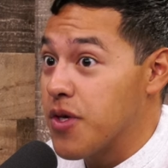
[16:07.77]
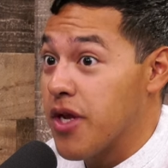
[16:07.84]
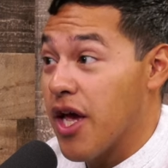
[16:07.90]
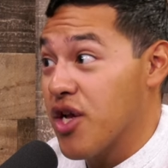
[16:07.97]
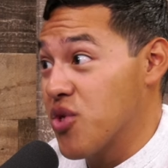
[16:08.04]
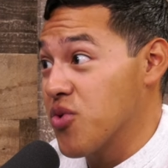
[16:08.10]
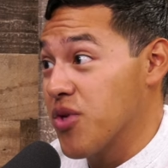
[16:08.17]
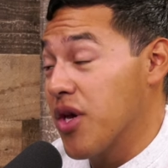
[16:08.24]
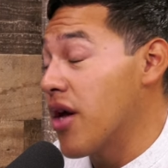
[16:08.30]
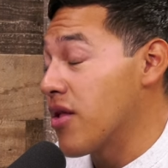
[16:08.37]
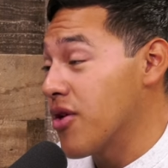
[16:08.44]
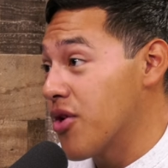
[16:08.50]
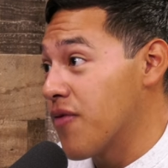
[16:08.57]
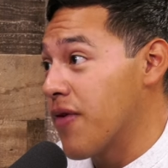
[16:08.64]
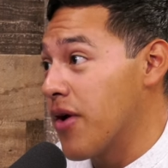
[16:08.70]
And actually, I
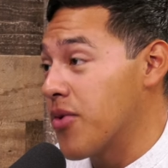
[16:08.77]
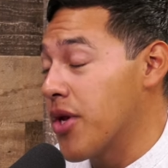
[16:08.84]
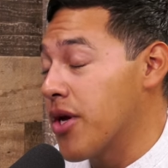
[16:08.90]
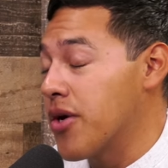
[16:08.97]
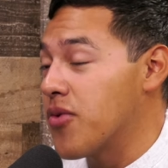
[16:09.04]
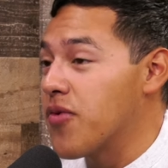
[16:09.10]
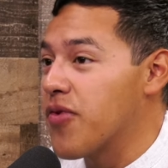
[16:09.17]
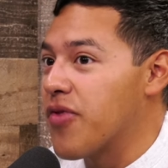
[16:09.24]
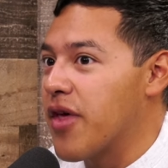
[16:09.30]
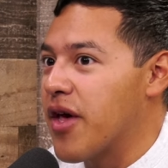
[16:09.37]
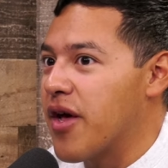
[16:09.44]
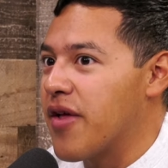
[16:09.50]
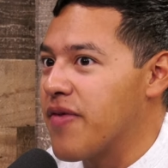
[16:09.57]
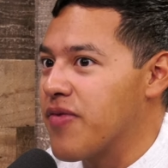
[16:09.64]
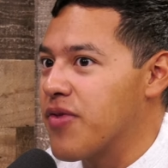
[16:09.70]
later found out
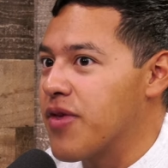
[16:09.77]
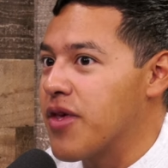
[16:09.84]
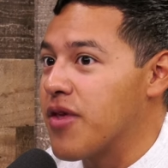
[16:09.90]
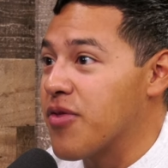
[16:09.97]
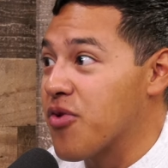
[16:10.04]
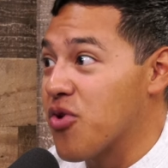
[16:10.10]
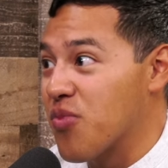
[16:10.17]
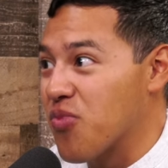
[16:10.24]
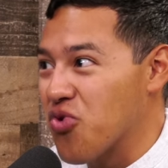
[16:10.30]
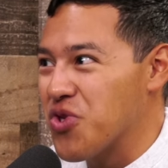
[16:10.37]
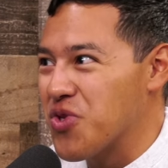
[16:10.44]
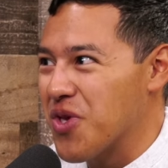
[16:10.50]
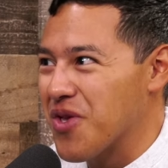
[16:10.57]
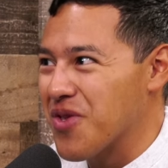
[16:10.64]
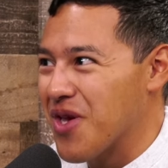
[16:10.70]
that the third
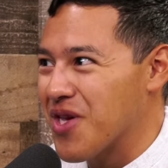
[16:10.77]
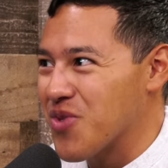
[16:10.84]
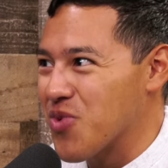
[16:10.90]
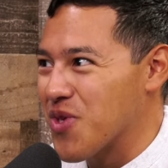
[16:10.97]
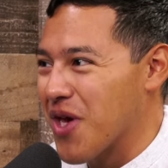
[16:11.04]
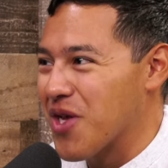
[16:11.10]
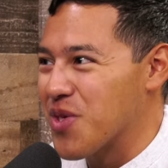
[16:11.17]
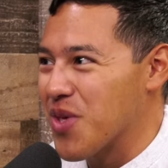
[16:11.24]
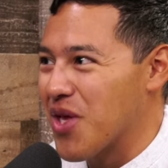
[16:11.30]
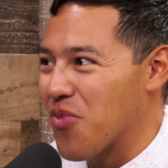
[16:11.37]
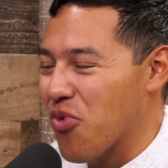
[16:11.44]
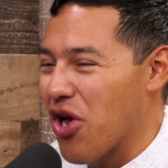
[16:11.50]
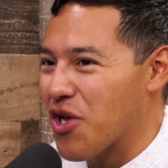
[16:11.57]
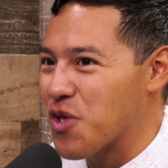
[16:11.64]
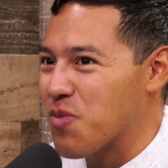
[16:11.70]
precinct, as was kind of standard
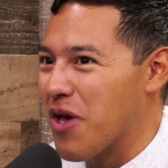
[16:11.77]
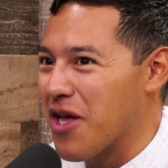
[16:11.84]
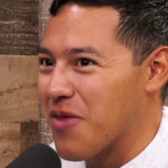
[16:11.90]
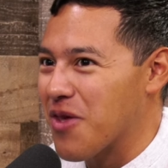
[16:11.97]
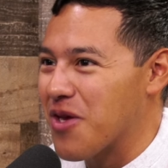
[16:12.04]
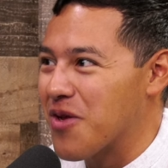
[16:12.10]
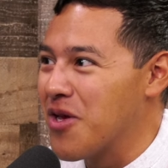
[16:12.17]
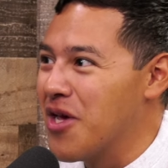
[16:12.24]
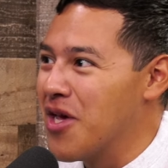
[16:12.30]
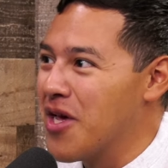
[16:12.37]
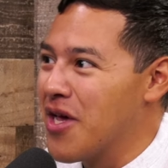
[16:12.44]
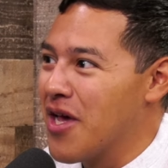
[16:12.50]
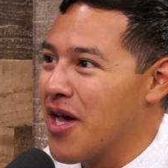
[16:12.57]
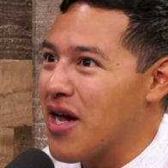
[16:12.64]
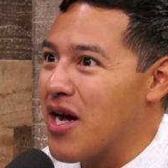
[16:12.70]
practice back then,
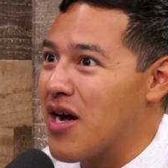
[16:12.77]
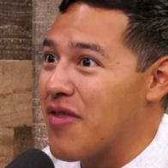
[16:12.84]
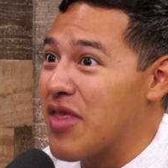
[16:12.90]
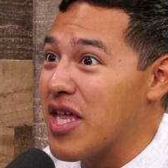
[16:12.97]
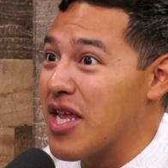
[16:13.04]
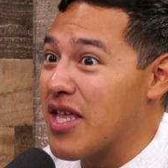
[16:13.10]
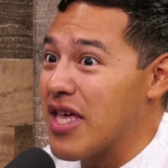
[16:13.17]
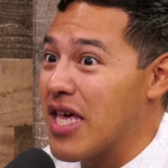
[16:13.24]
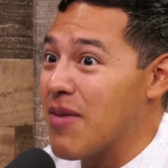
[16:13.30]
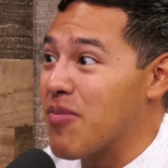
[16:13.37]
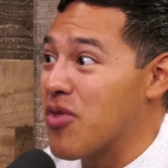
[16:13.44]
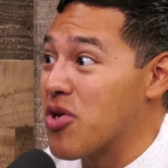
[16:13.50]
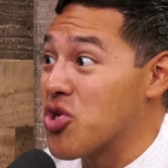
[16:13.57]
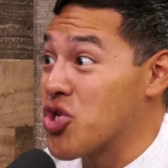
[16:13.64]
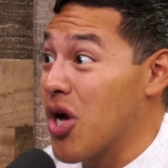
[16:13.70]
they didn't keep
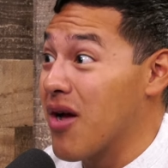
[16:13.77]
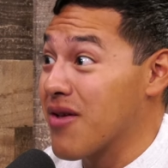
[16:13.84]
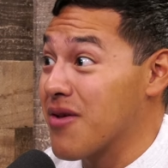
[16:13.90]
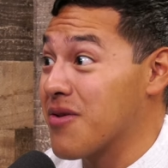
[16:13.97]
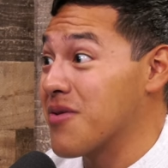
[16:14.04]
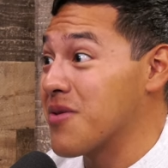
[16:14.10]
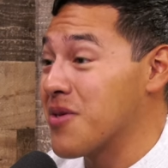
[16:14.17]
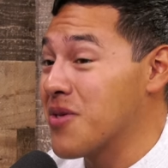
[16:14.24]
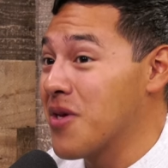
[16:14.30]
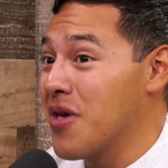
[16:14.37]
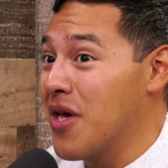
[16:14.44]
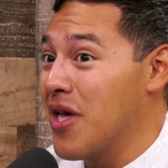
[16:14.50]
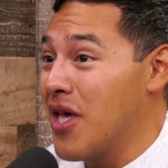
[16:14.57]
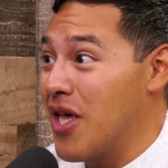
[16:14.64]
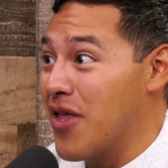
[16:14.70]
their shotguns
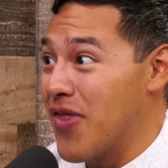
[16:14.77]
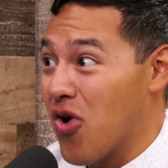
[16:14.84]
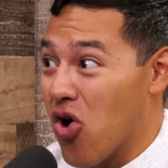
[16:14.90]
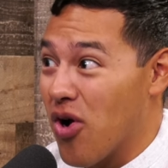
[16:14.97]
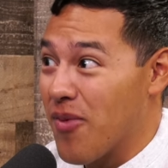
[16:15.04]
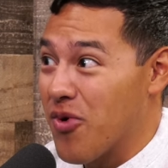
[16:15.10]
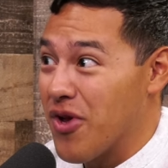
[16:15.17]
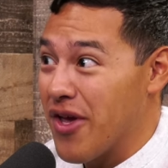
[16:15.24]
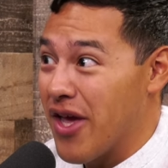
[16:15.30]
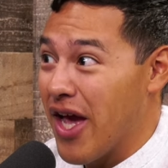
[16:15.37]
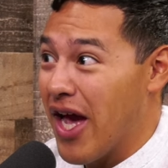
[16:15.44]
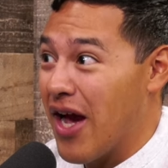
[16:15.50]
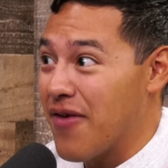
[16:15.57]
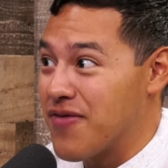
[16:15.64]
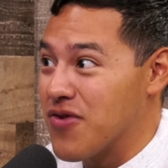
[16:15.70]
in the armory
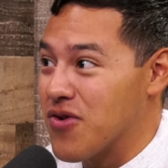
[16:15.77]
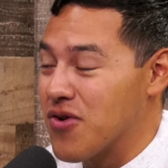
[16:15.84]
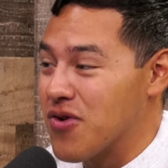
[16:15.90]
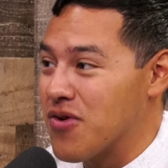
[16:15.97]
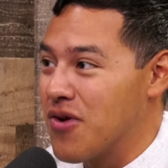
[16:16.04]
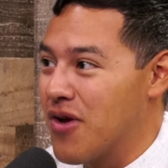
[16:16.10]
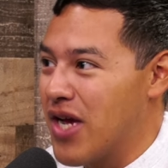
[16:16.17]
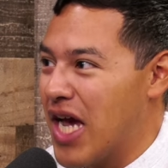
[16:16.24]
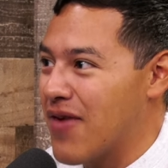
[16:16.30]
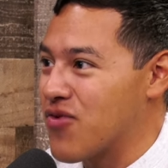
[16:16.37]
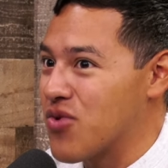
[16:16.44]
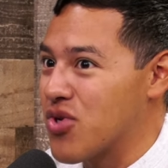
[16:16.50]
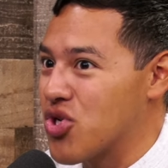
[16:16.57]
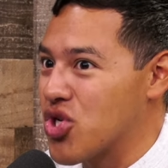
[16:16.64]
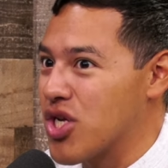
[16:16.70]
after
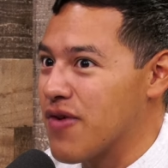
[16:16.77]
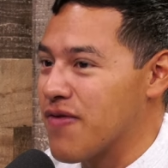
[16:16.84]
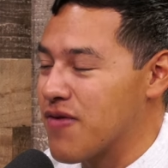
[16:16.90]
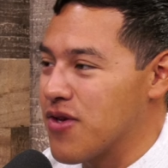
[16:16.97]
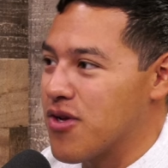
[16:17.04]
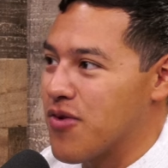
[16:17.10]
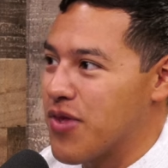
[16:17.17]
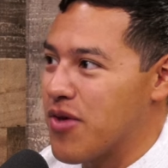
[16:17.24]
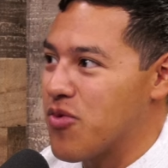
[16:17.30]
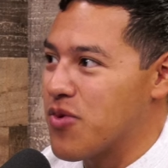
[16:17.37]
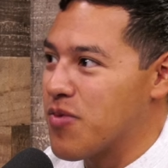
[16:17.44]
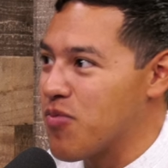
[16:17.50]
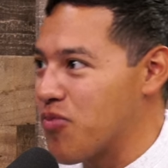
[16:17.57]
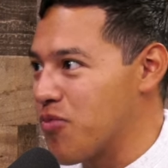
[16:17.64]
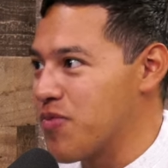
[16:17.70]
their shift. You know, they
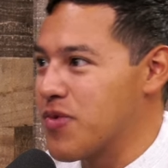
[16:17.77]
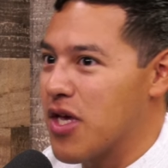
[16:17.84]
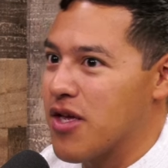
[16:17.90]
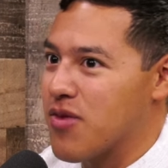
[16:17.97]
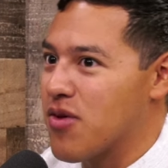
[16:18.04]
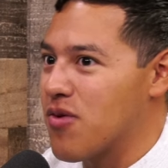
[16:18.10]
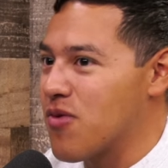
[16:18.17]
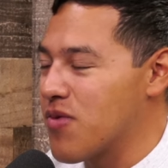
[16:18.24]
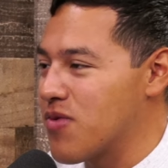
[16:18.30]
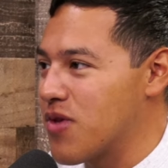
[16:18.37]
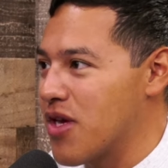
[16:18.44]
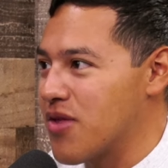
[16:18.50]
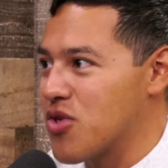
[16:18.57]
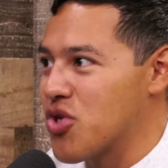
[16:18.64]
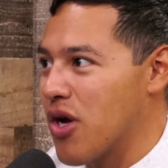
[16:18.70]
would take
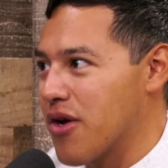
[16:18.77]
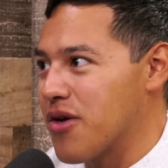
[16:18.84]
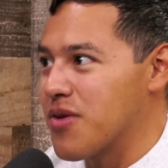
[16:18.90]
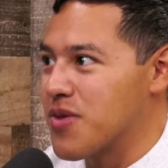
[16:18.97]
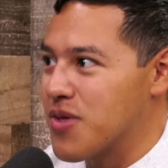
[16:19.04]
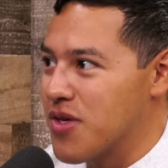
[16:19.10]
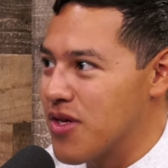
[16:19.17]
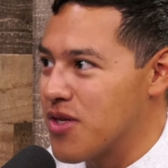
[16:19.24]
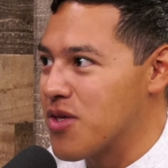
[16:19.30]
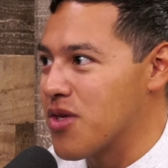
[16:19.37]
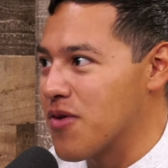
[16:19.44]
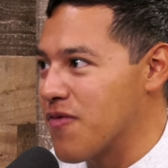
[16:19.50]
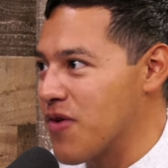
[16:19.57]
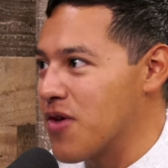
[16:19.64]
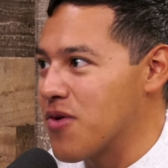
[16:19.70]
the shotguns into
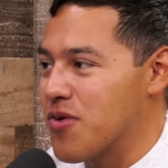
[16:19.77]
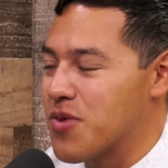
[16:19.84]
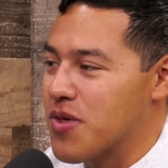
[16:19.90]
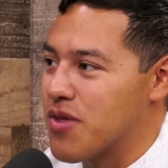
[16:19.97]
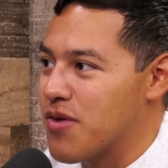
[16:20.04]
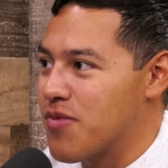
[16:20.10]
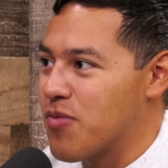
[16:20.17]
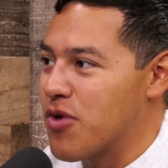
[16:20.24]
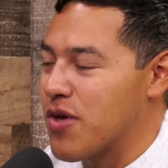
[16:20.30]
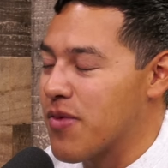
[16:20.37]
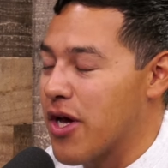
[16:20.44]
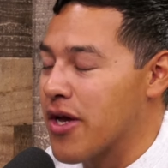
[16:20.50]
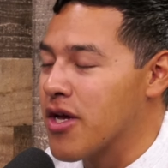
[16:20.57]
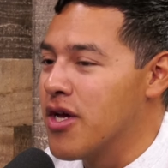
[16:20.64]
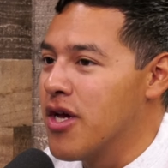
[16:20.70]
the vehicles and then bring
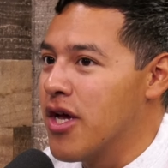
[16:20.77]
back.